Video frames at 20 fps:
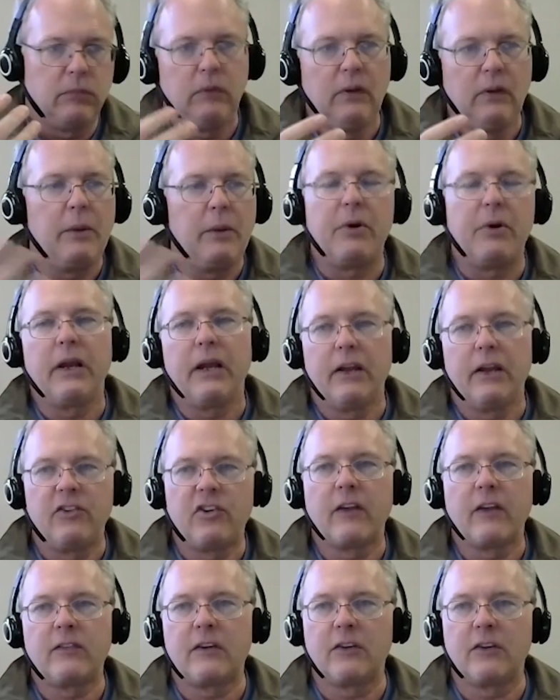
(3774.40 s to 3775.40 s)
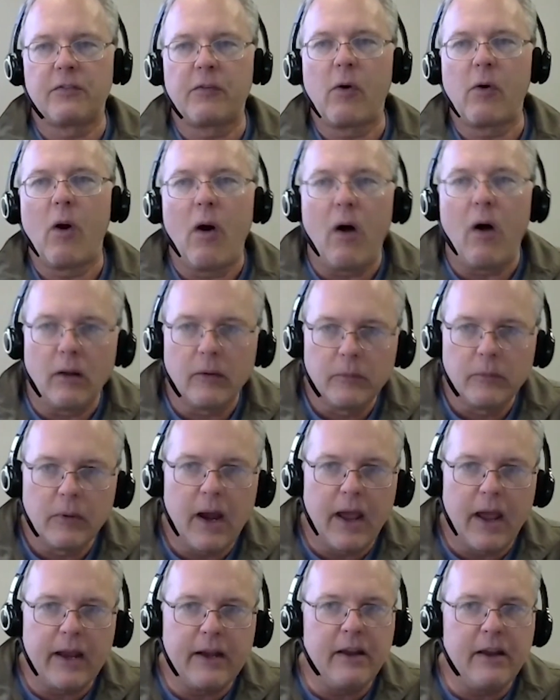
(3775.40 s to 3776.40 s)
liberty and justice for all,
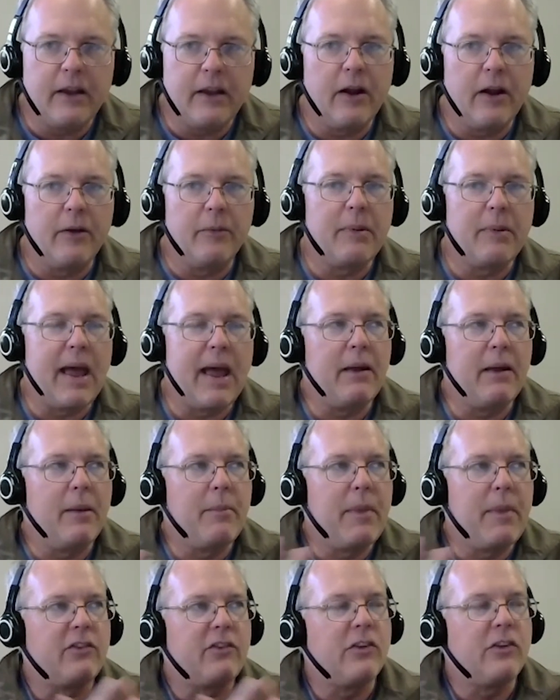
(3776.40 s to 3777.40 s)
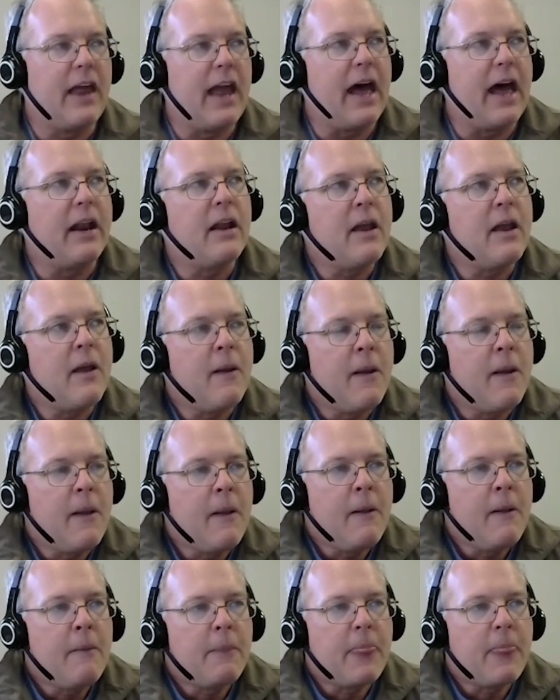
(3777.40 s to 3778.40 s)
right? Imagine that.
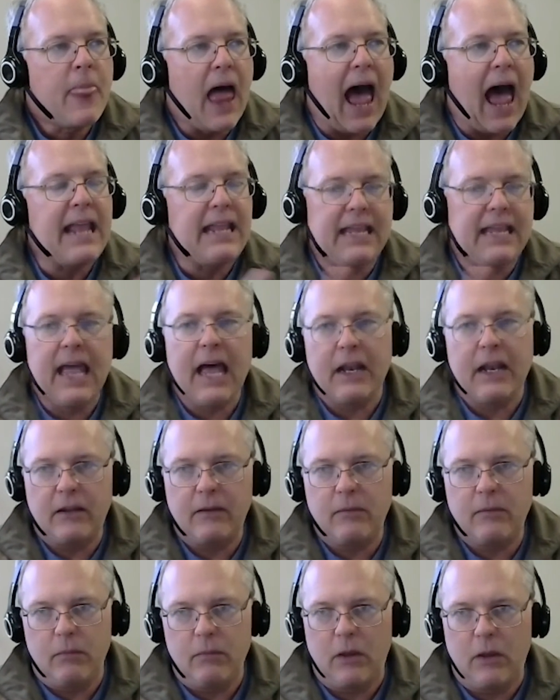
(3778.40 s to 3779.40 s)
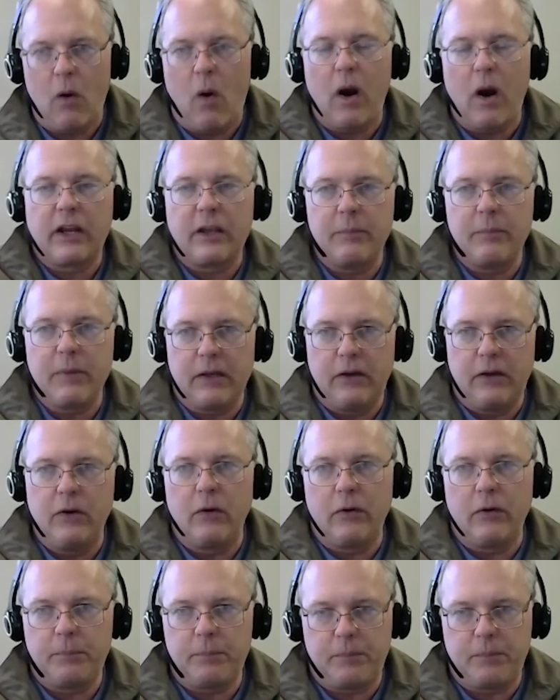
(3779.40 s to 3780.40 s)
I get the argument
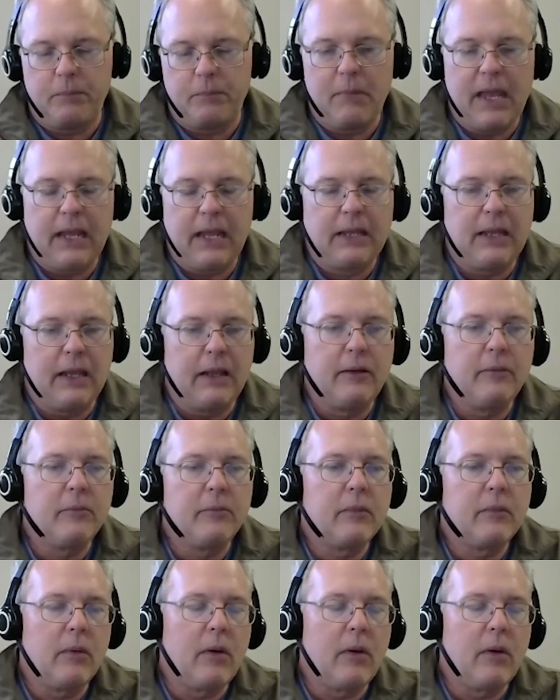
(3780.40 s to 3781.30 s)
you're making